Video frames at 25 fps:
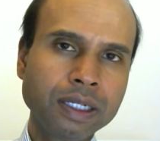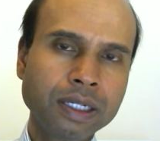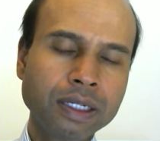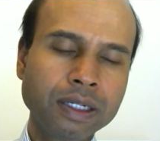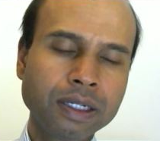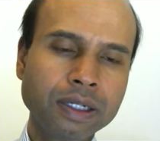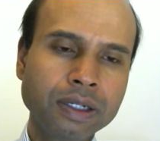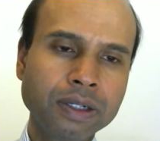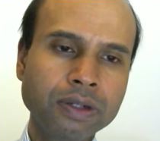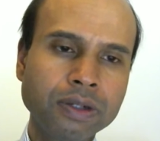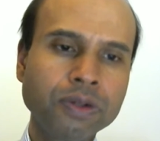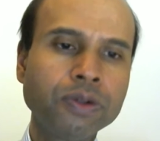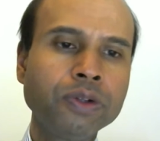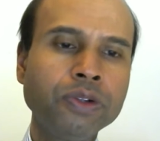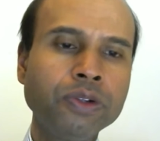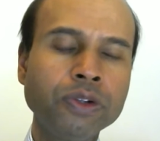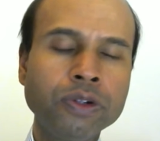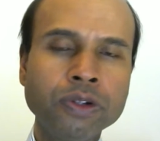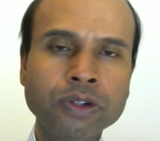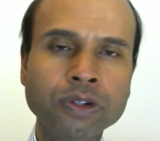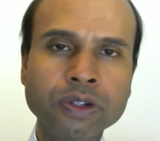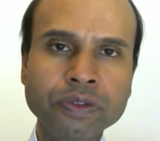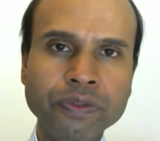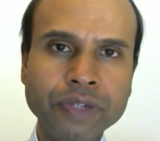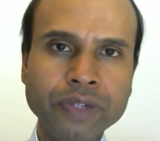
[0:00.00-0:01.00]
Uh, or
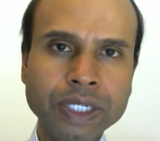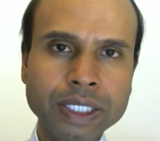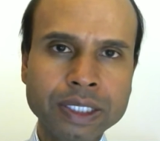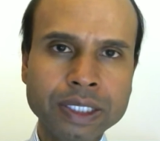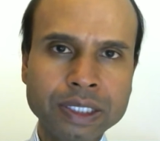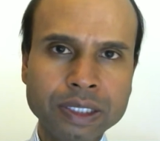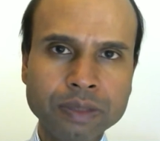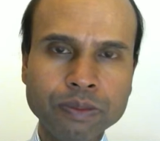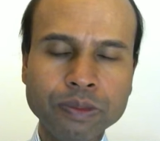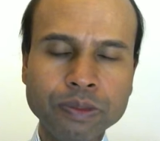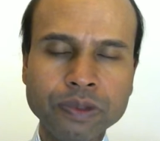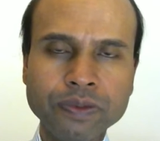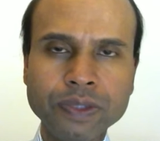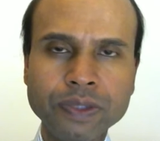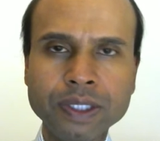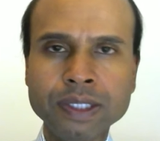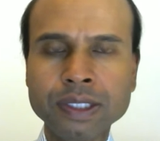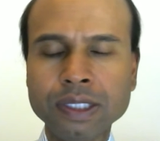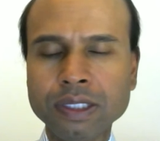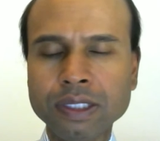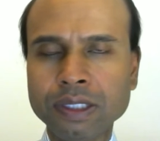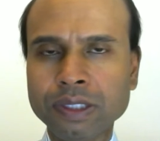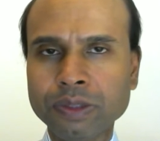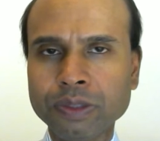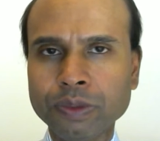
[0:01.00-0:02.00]
you're not a victim of
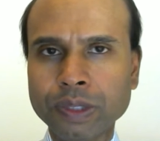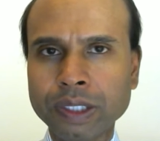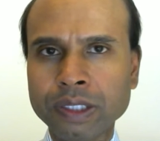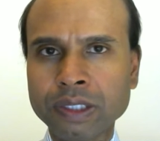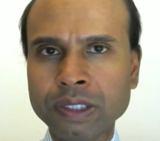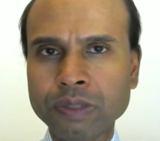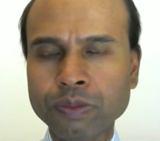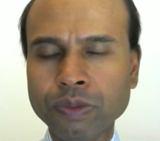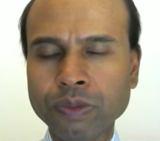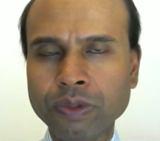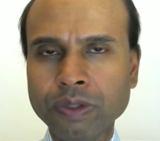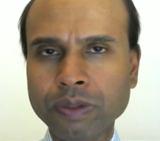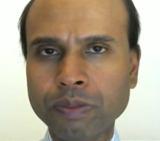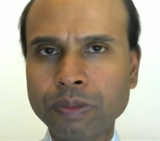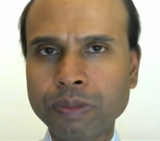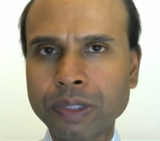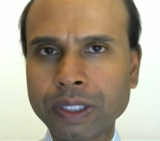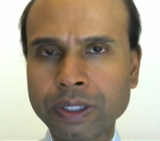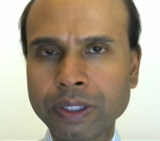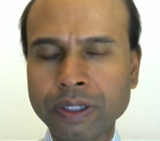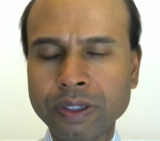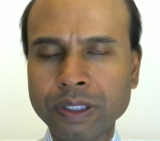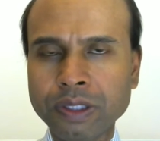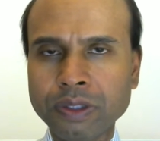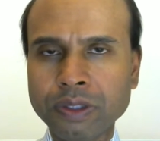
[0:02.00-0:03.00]
this situation with your
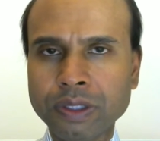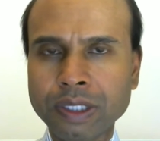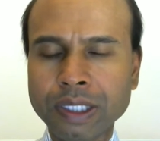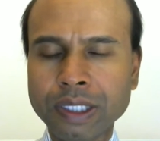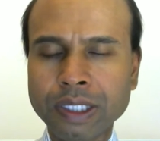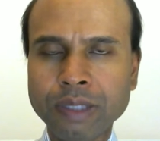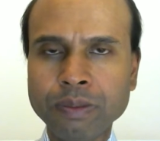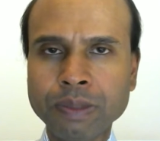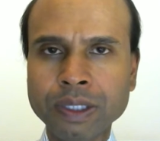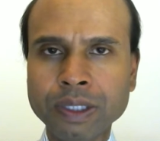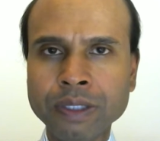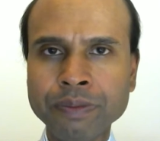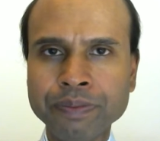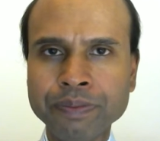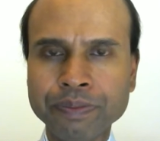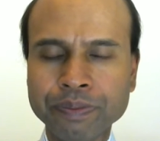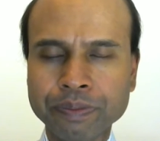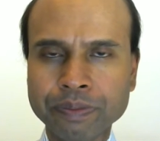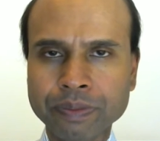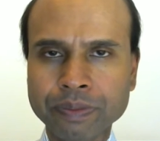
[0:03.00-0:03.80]
brother and your neighbor.